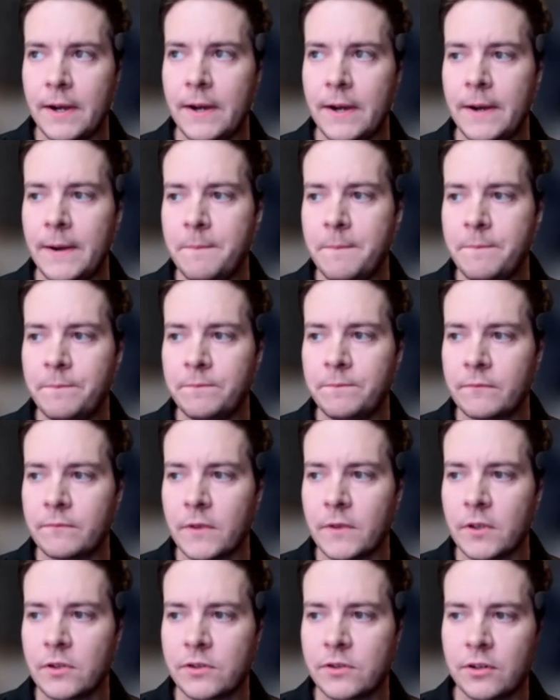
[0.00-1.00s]
Um,
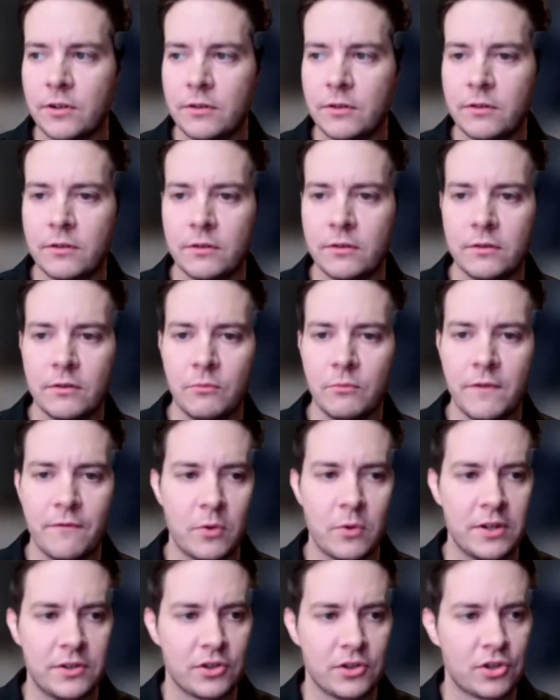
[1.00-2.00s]
so we've
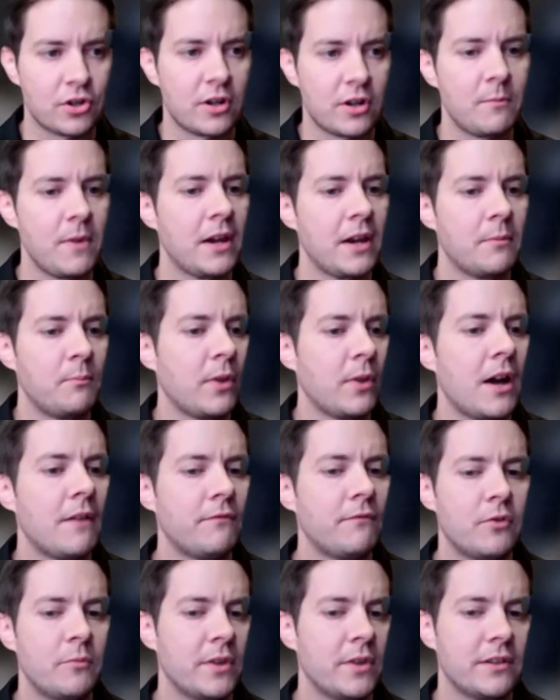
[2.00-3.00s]
always just tried to make a
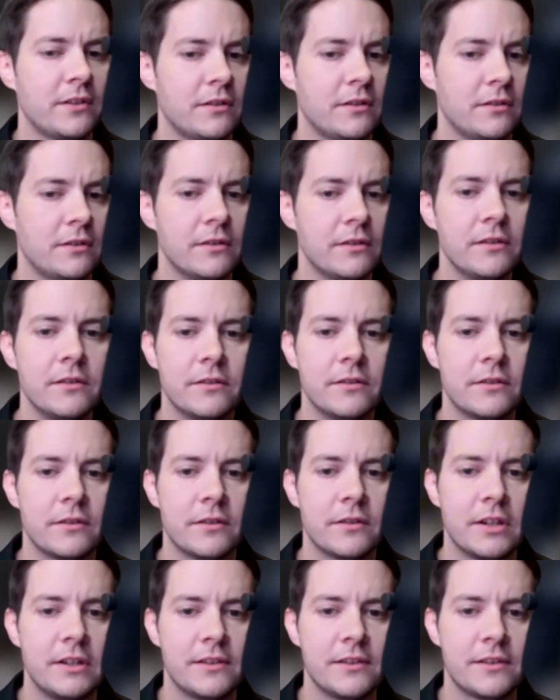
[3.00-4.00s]
platform that
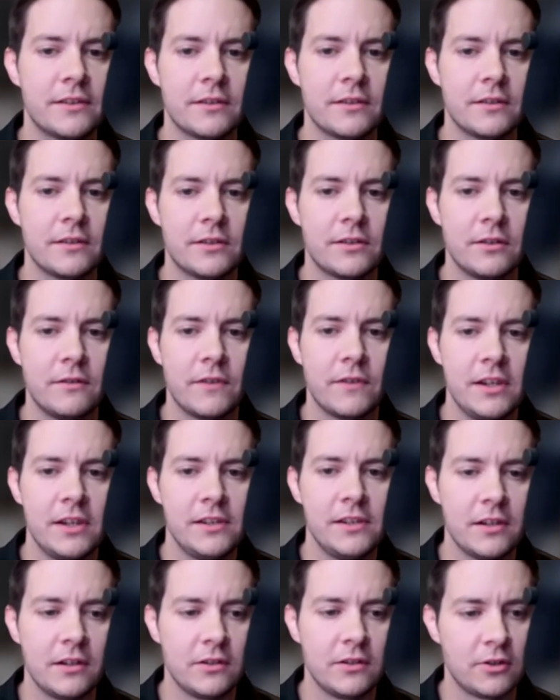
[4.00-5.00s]
is sort of
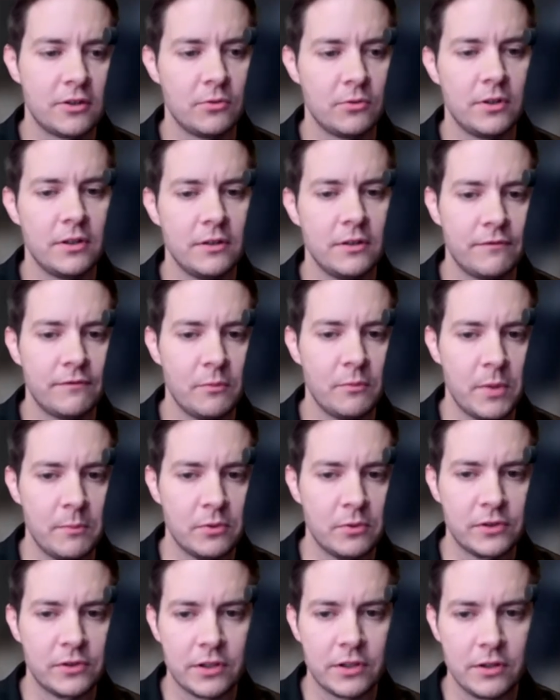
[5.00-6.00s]
easy, intuitive for
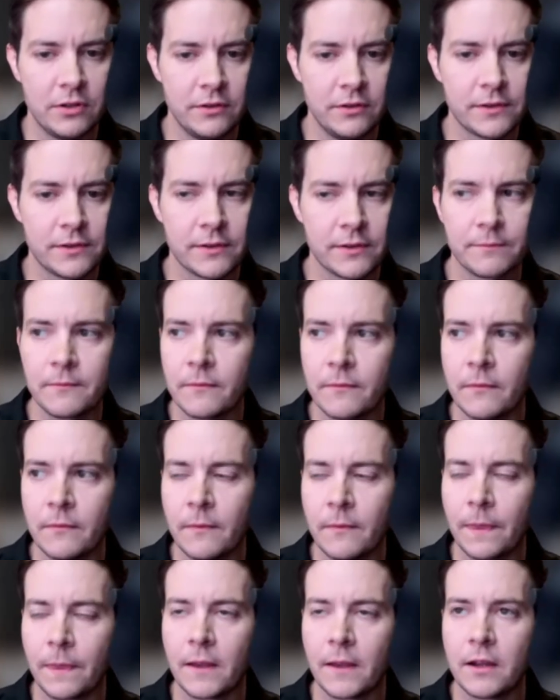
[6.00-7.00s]
people to use.
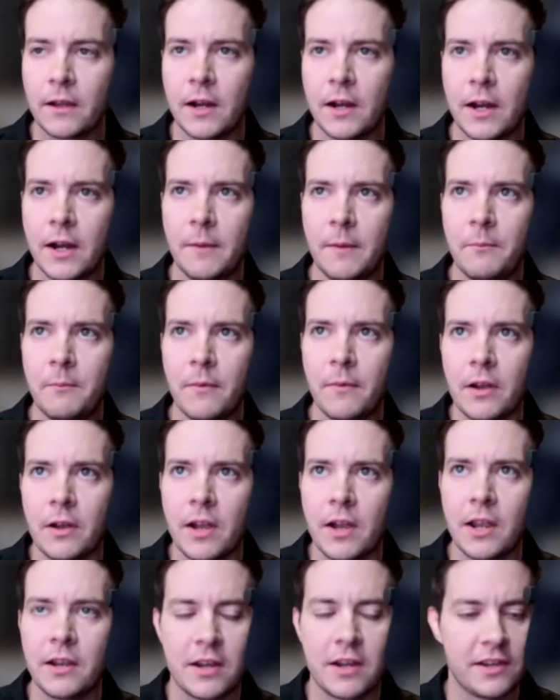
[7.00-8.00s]

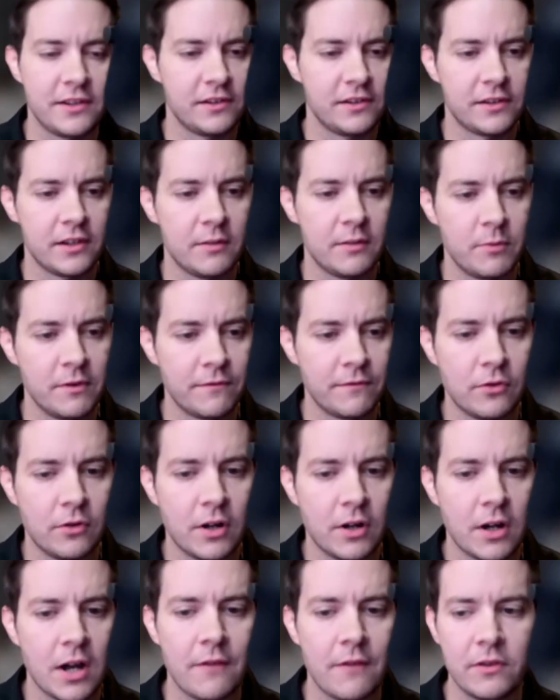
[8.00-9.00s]
And as you said
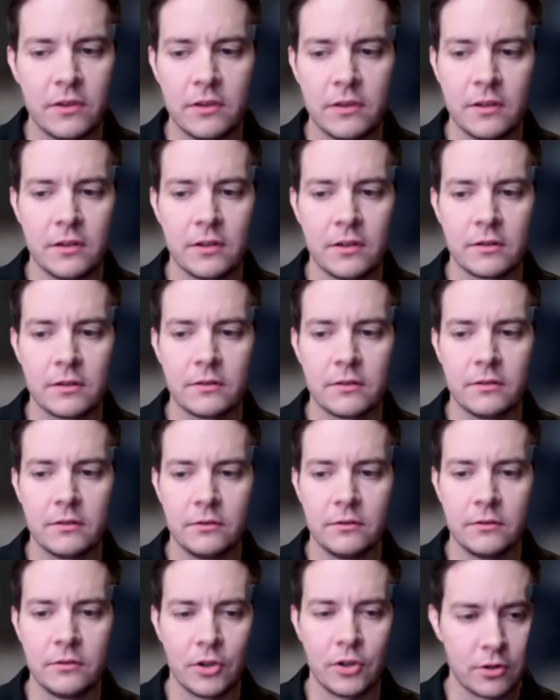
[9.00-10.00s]
before, having the
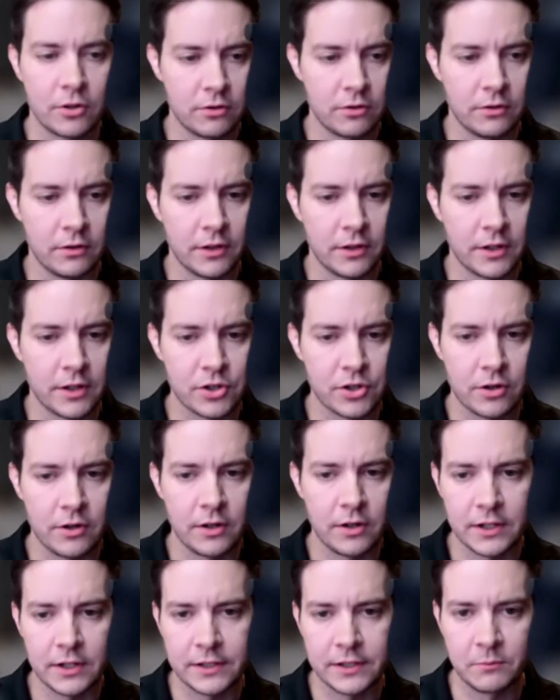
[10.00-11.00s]
local
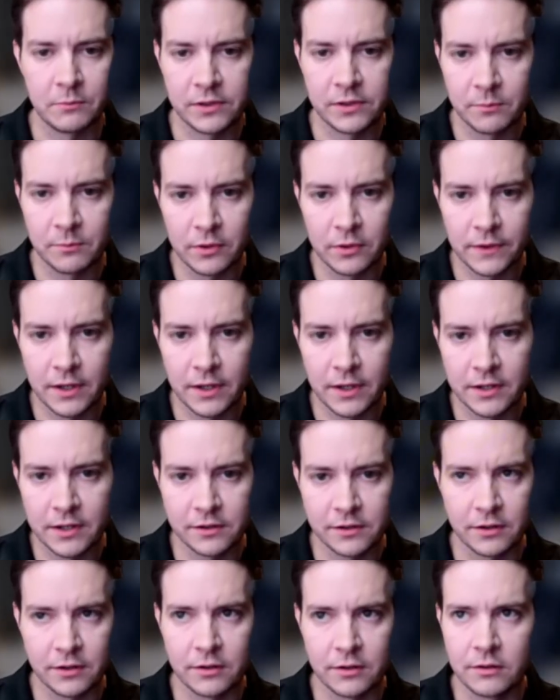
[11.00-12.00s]
Australian customer support there.
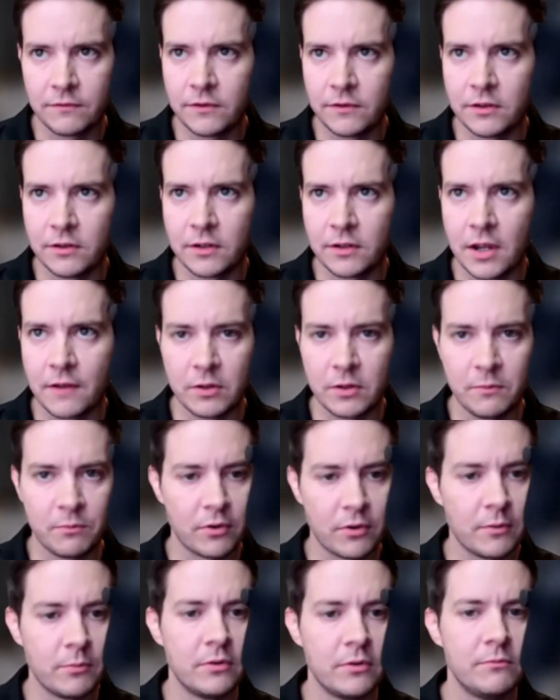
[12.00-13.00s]
So if you have any
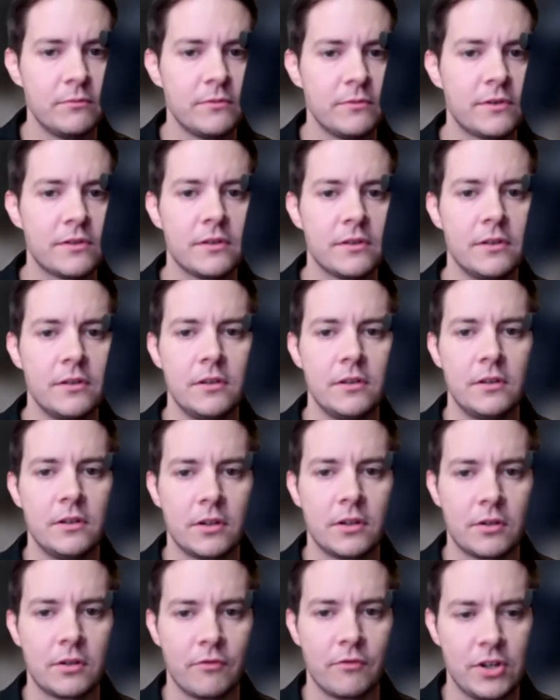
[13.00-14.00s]
problems,
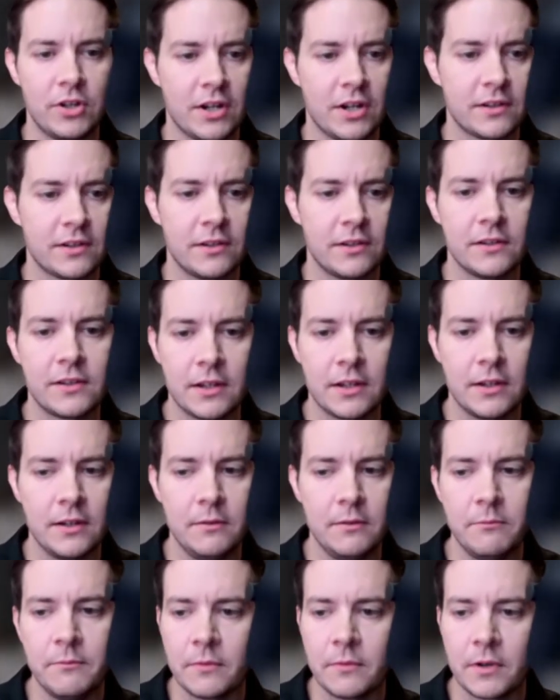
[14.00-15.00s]
you can reach out to the
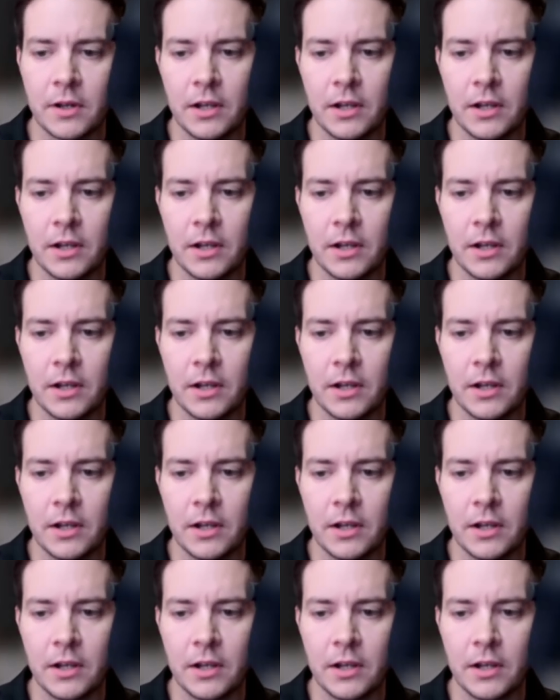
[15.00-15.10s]
team,